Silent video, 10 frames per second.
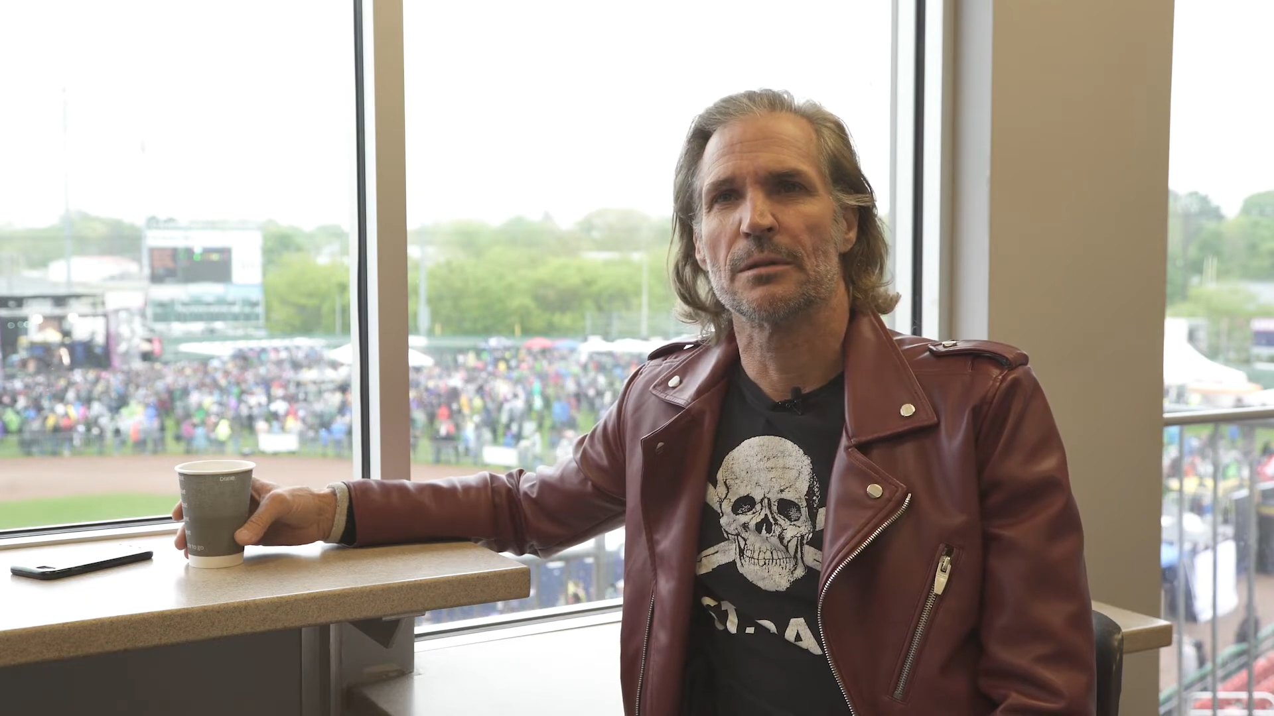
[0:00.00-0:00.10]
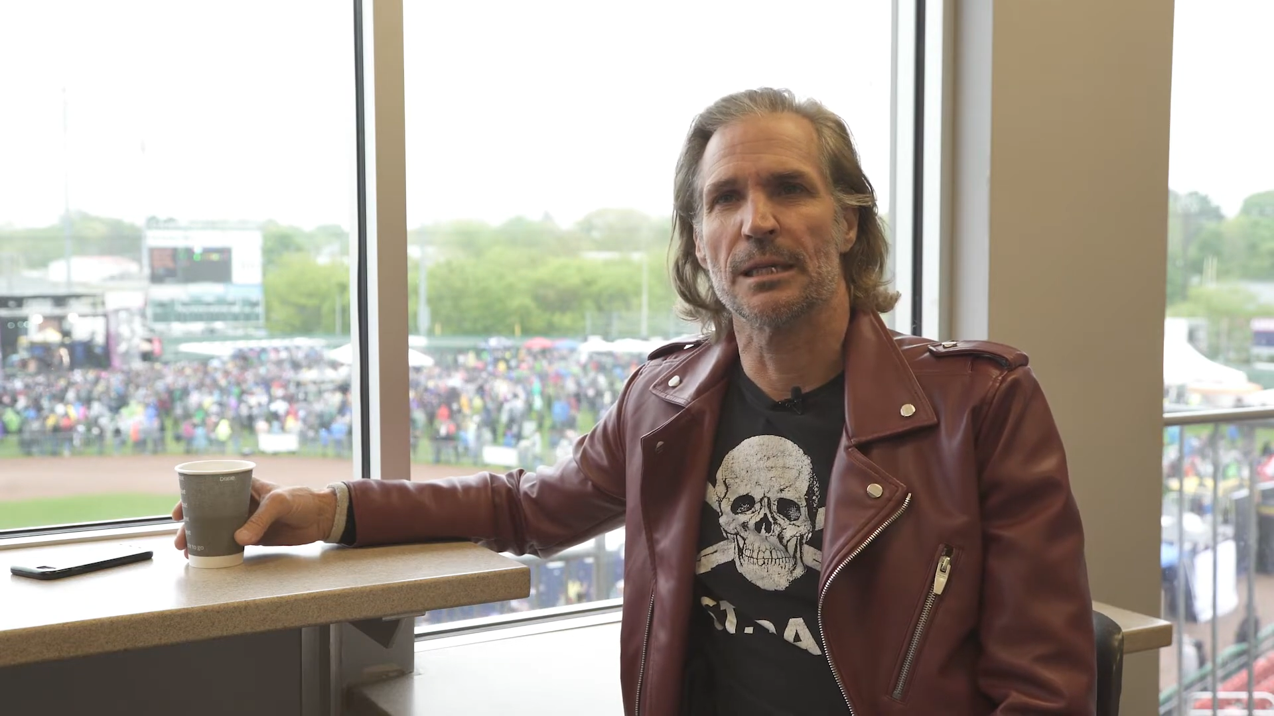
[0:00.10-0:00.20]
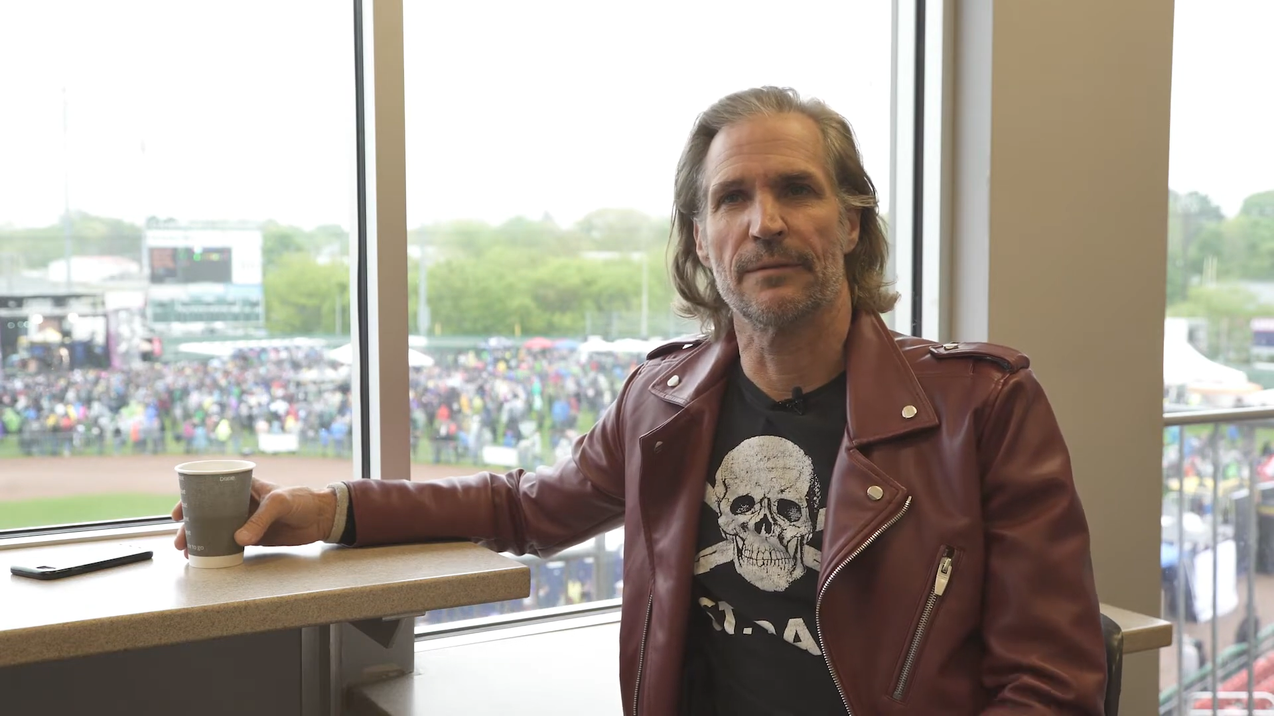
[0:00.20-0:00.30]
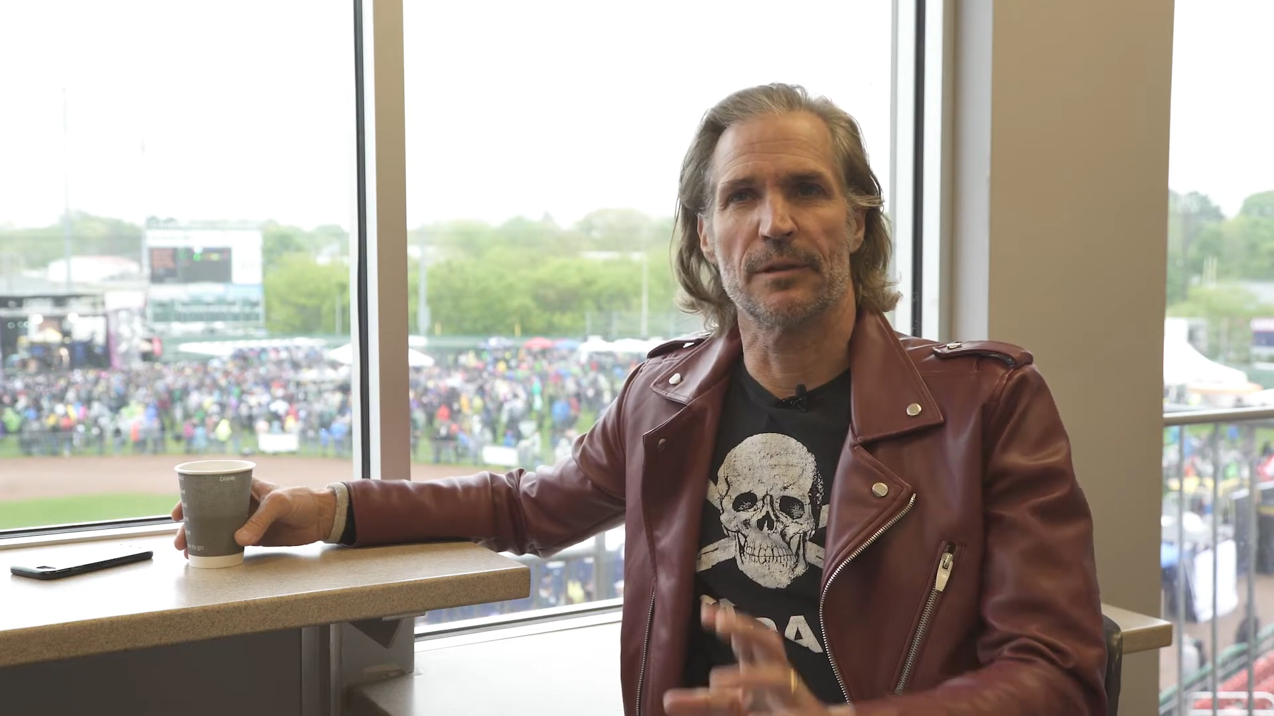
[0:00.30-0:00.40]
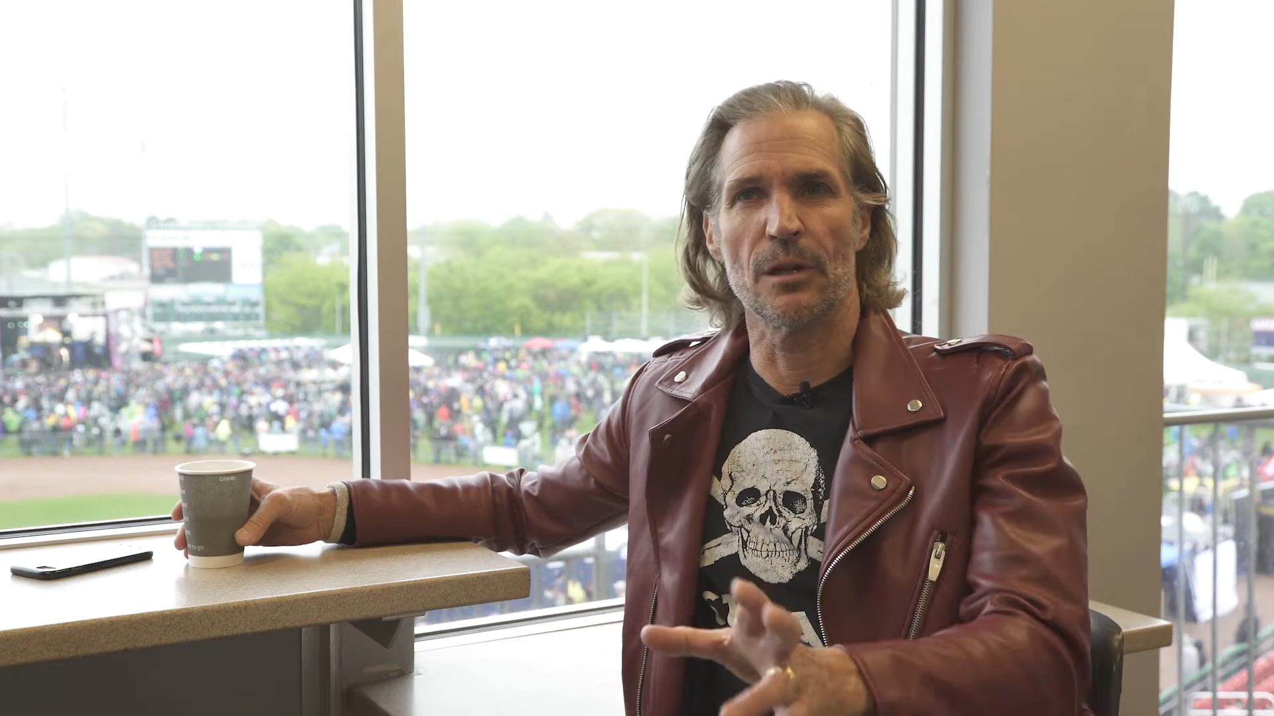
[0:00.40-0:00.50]

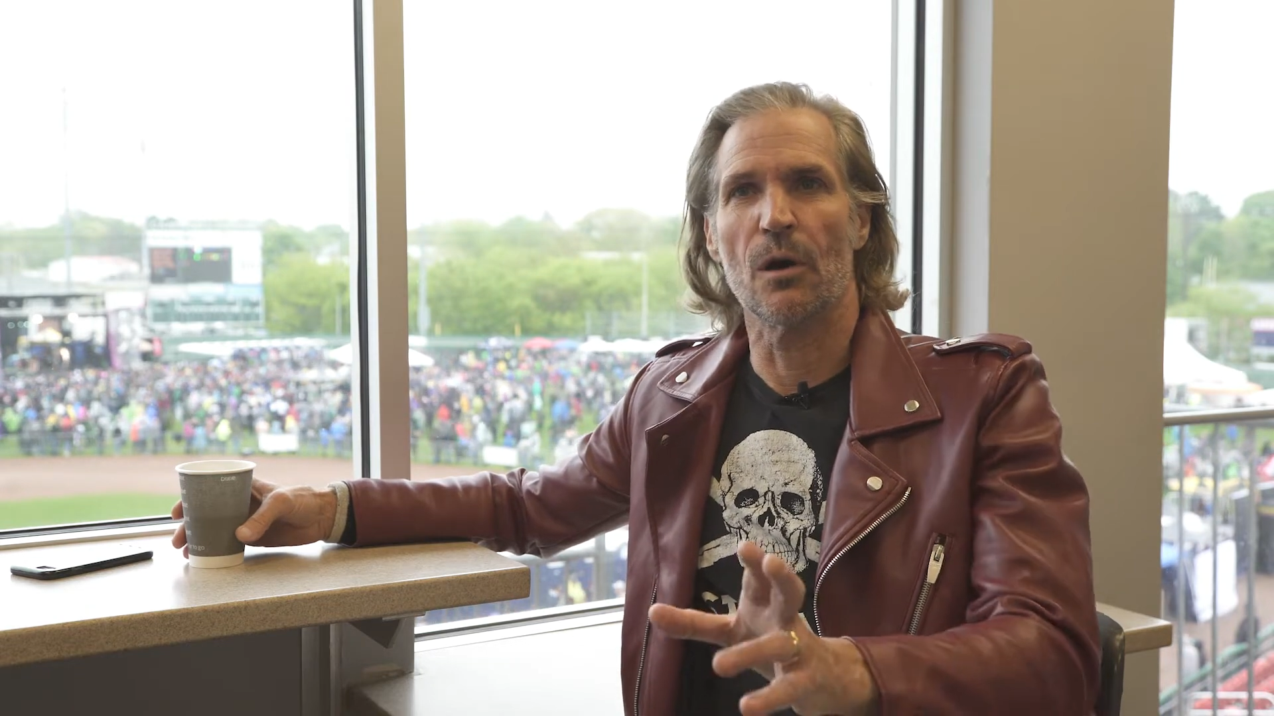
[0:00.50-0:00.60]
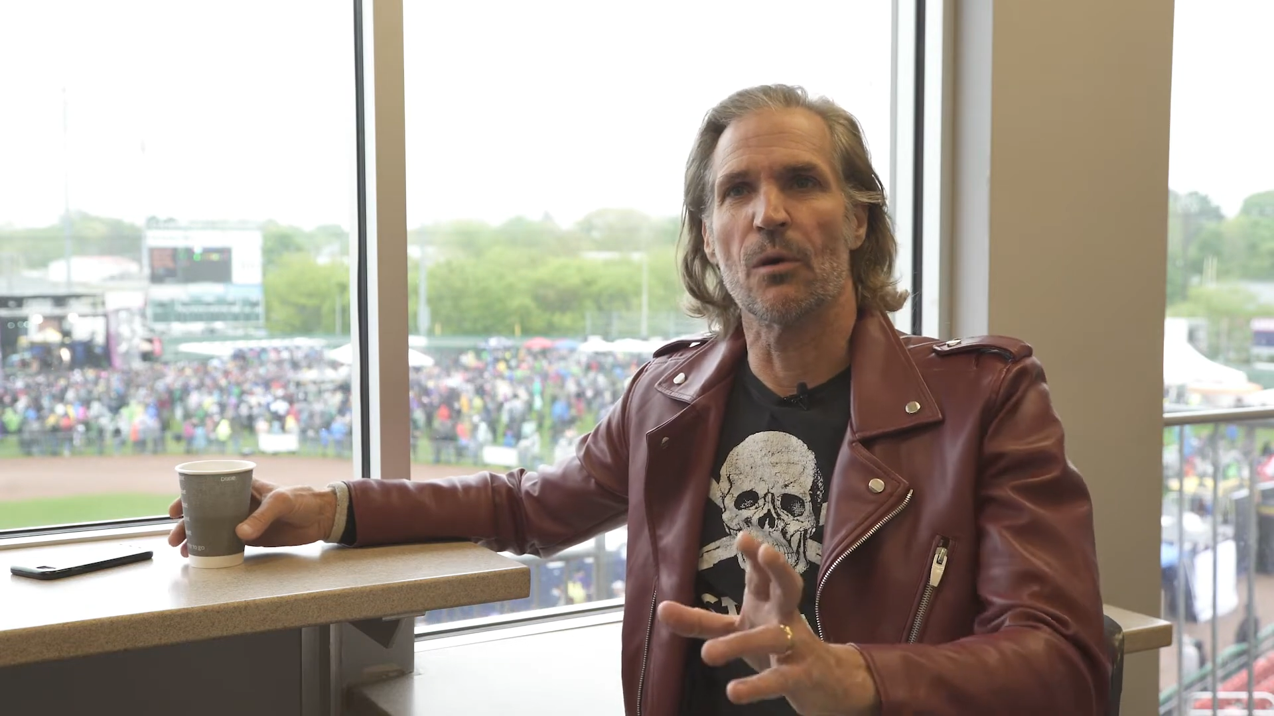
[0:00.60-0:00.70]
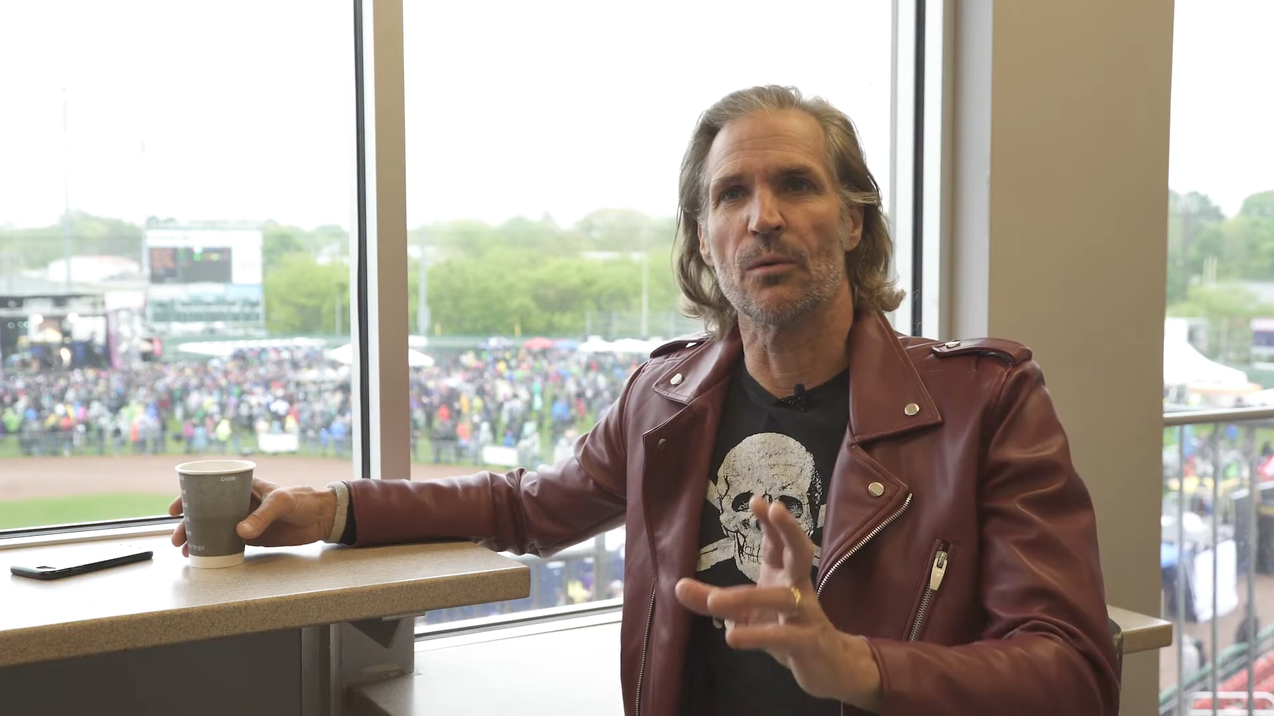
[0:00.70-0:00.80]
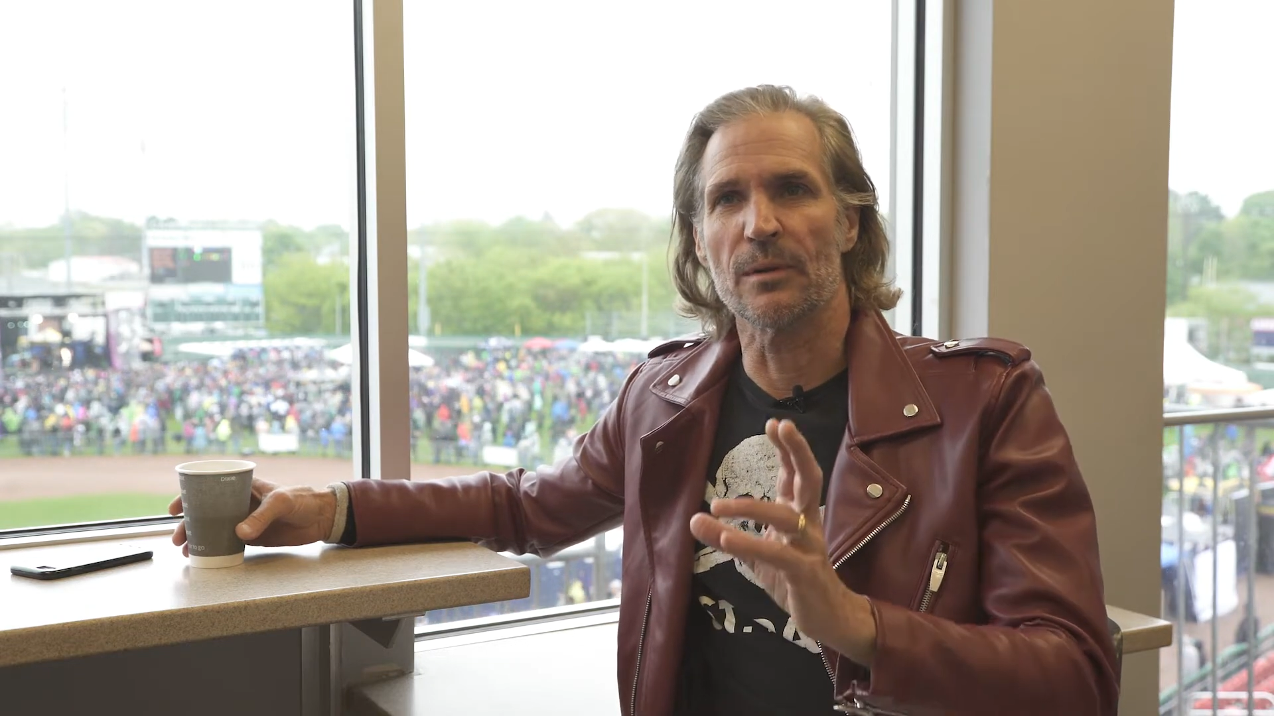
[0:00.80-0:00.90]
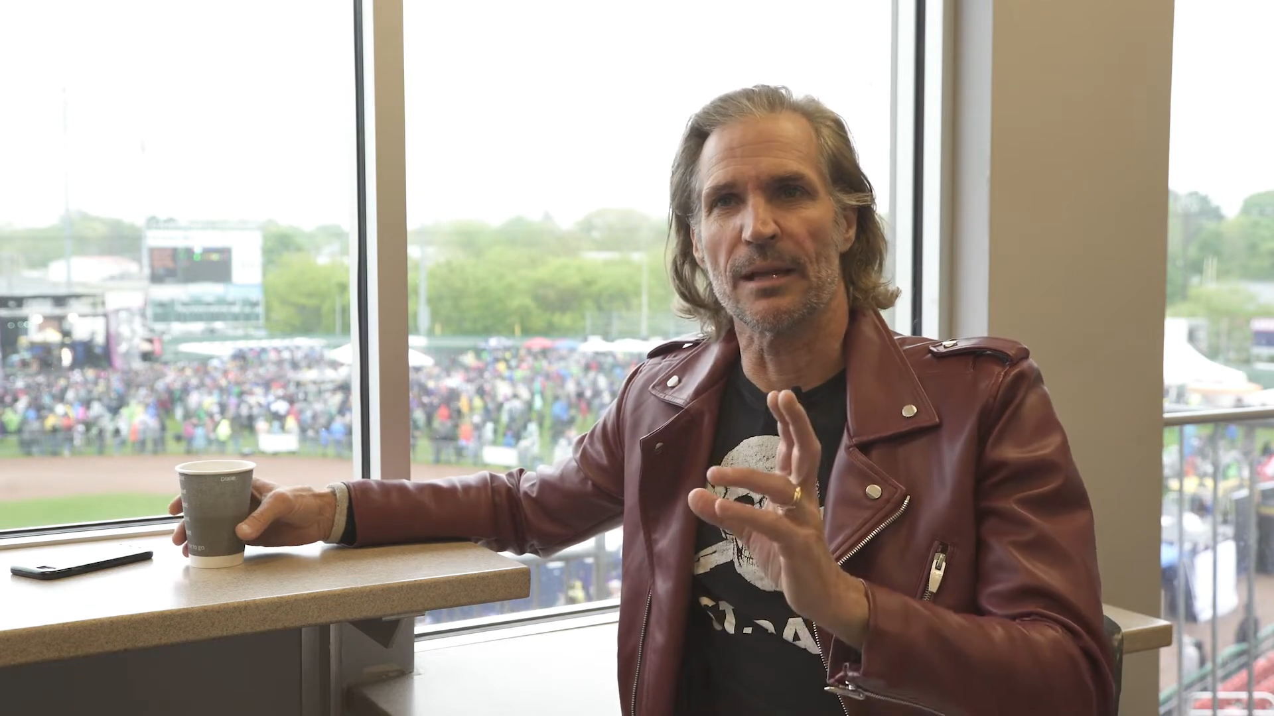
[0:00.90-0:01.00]
Even though